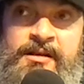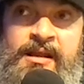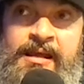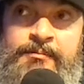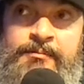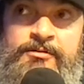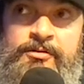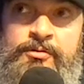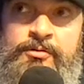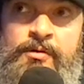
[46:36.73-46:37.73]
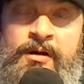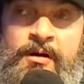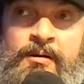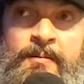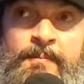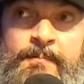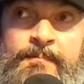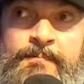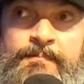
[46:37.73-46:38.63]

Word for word: name to um,